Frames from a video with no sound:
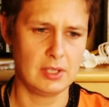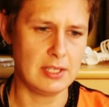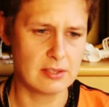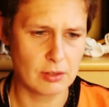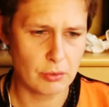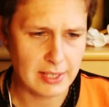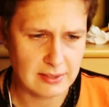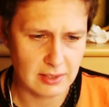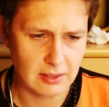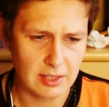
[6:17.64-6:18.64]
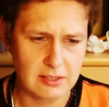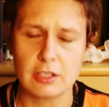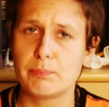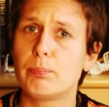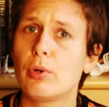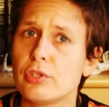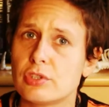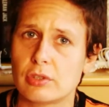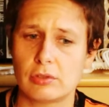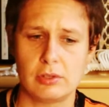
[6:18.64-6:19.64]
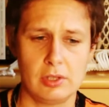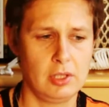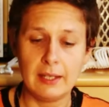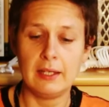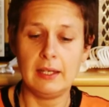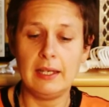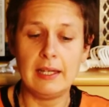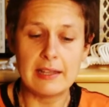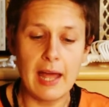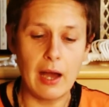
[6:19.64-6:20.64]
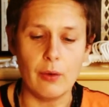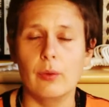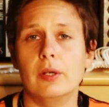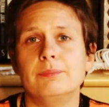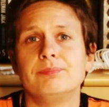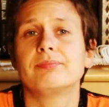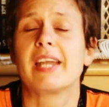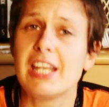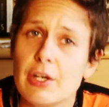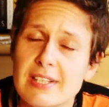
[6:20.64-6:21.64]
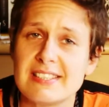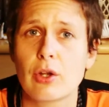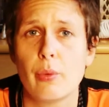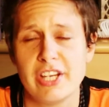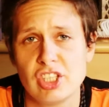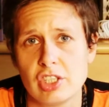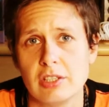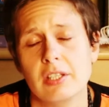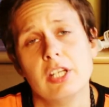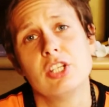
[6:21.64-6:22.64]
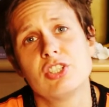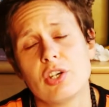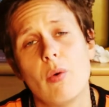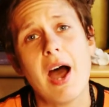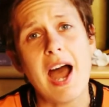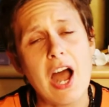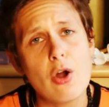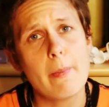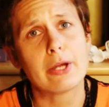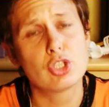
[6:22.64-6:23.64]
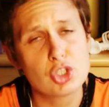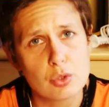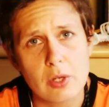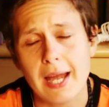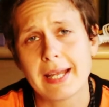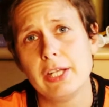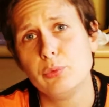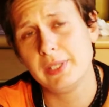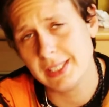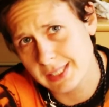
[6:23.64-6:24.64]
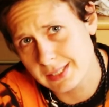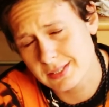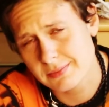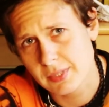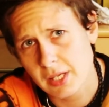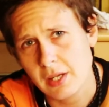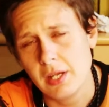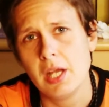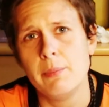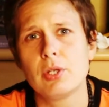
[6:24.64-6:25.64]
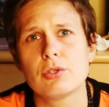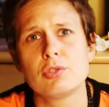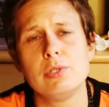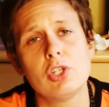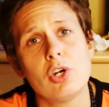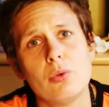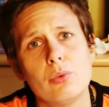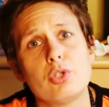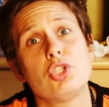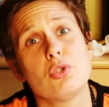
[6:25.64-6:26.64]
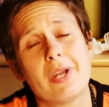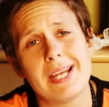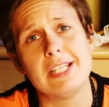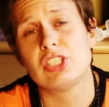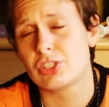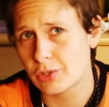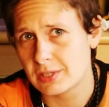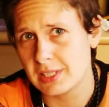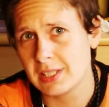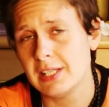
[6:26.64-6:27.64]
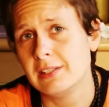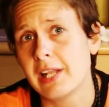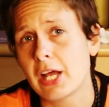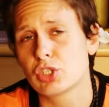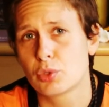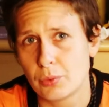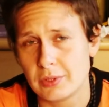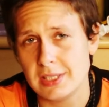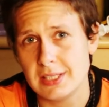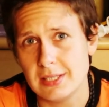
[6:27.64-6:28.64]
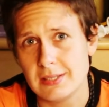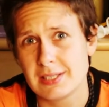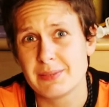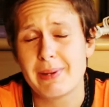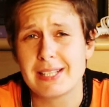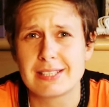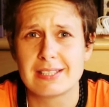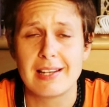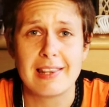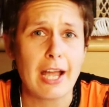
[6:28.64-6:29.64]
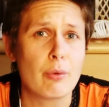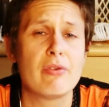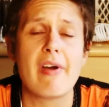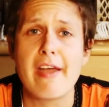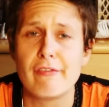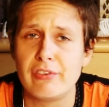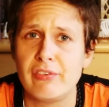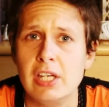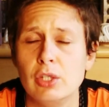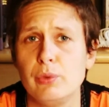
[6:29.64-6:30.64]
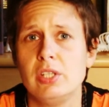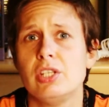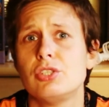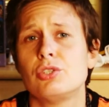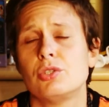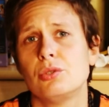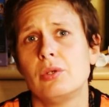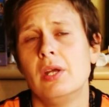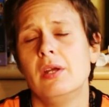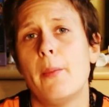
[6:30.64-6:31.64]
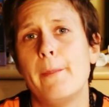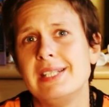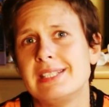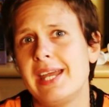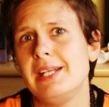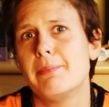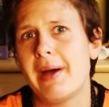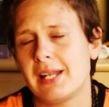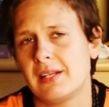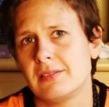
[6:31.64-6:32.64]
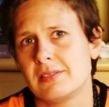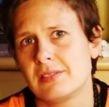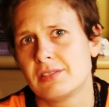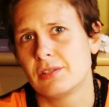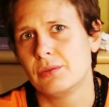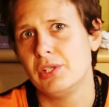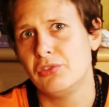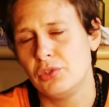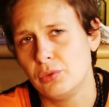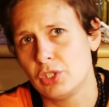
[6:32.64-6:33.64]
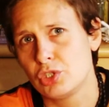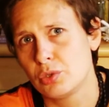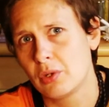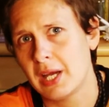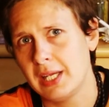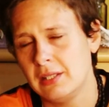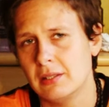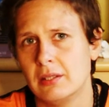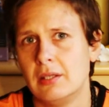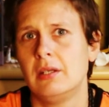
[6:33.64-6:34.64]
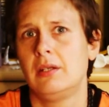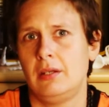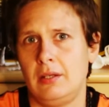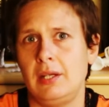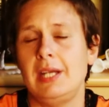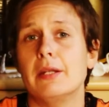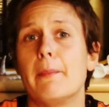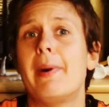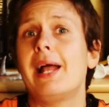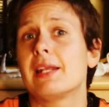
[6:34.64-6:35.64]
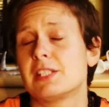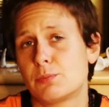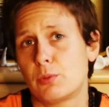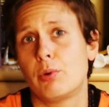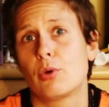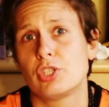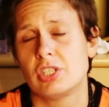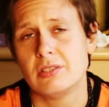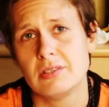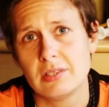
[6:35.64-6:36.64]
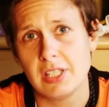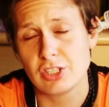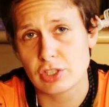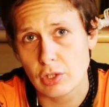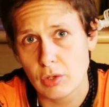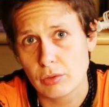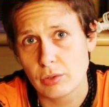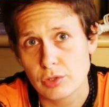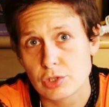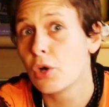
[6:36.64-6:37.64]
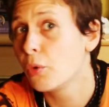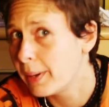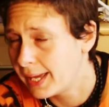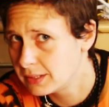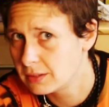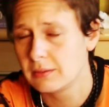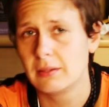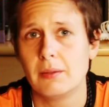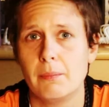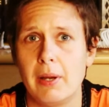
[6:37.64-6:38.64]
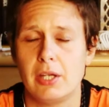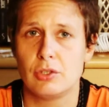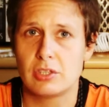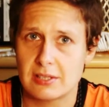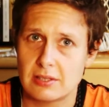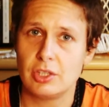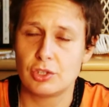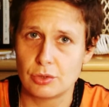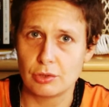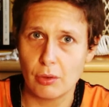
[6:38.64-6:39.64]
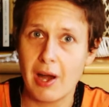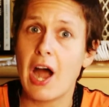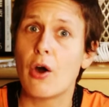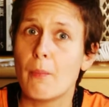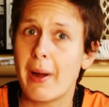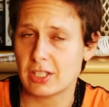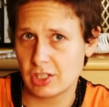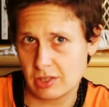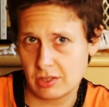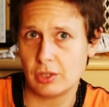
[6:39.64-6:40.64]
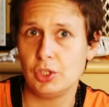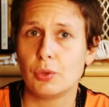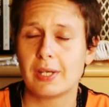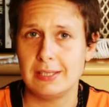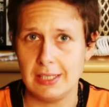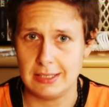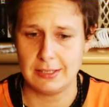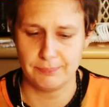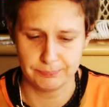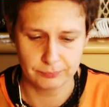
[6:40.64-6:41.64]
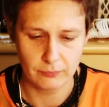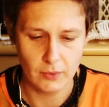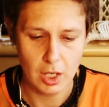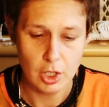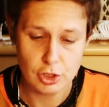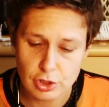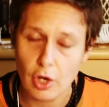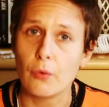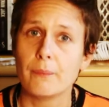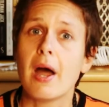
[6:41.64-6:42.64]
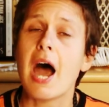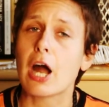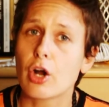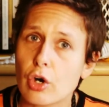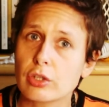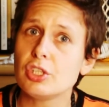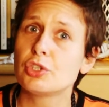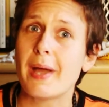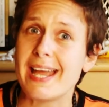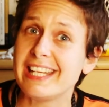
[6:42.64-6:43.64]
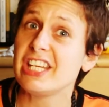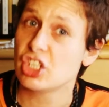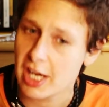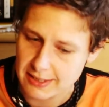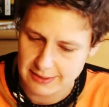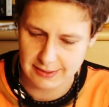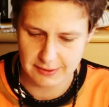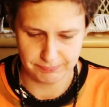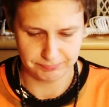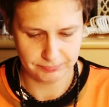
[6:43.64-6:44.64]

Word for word: It's crazy. It's a poison. Now, here is a question. So how much sugar can we eat? Because we know sugar is toxic in large quantities, but like with everything, we need to maintain balance. So if you eat sugar in in a balanced proportion, it's not so bad, but you just need to know how much you can eat. So, according to NHS,